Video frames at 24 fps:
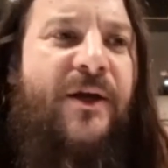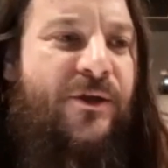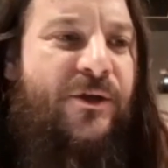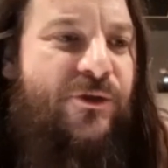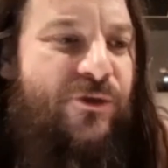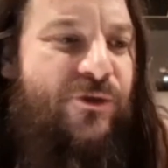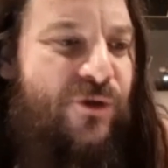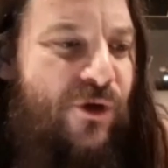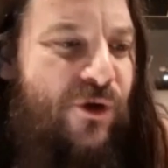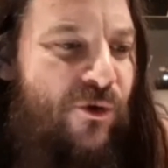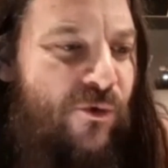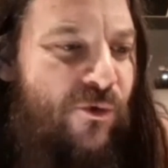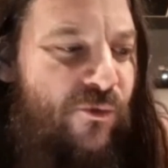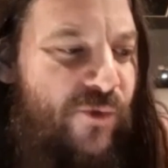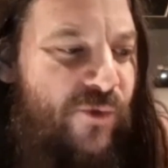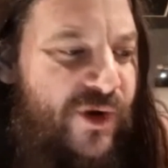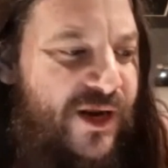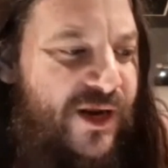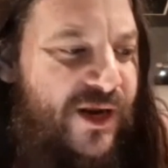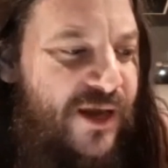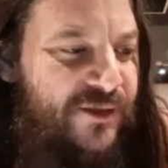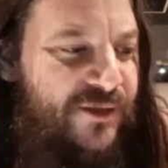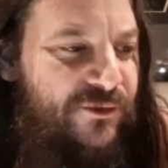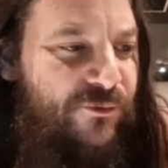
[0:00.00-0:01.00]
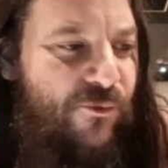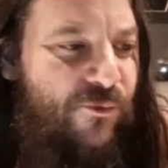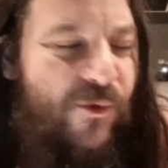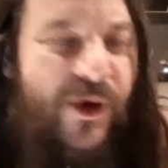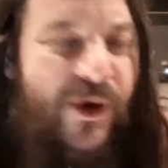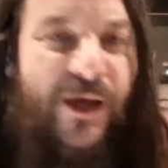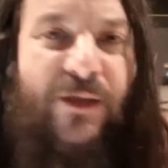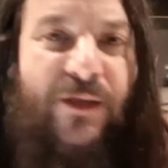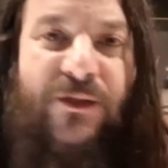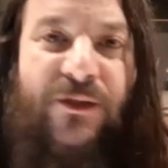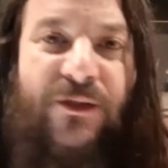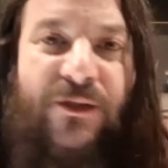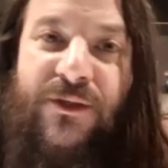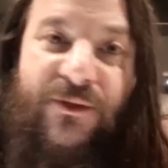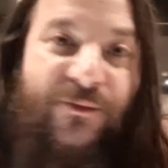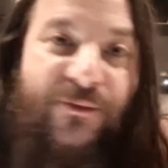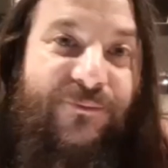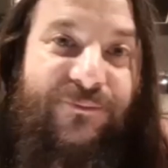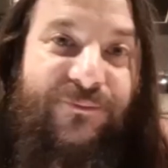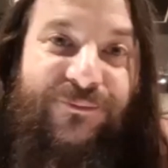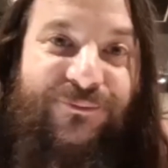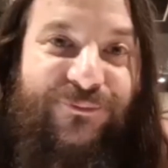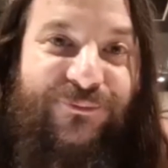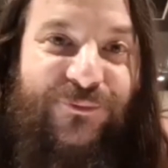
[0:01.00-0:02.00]
So we can't wait
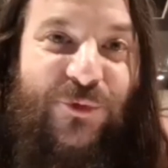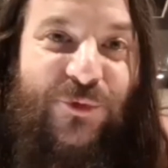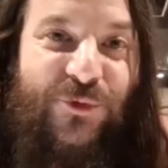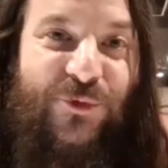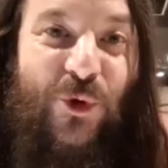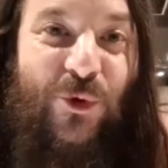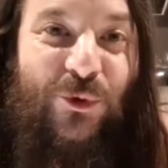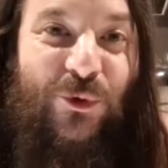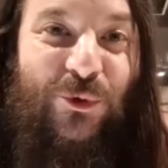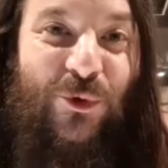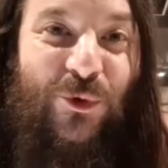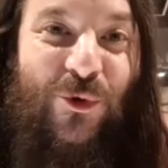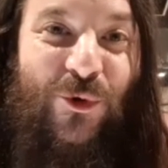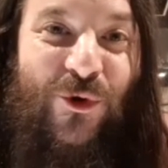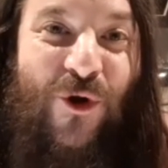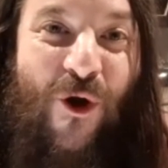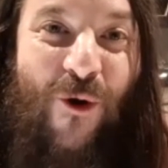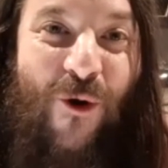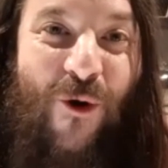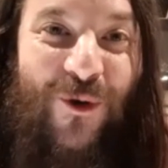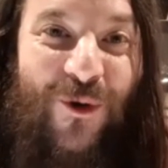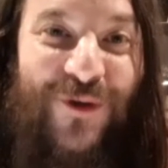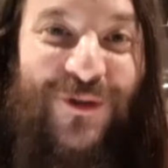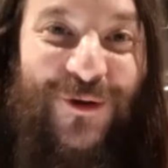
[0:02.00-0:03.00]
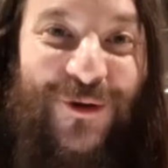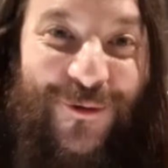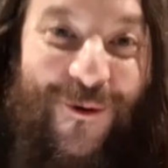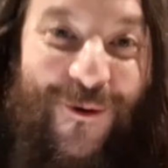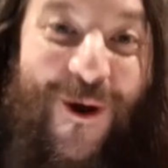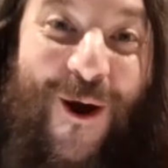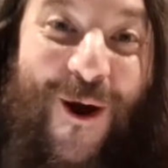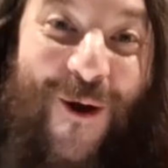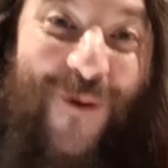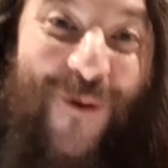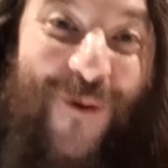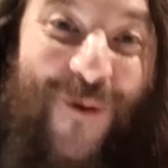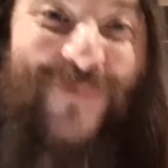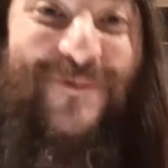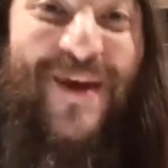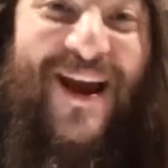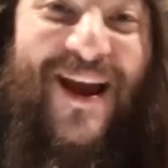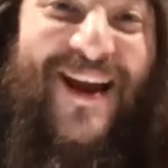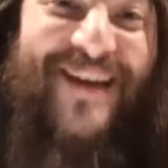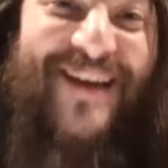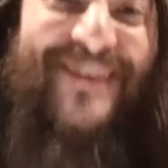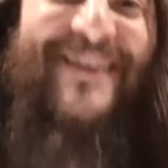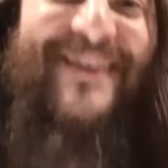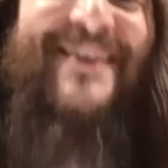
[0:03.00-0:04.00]
to go on the road,
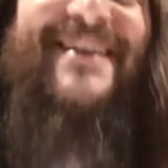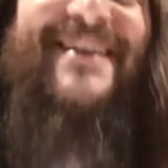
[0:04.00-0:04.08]
man.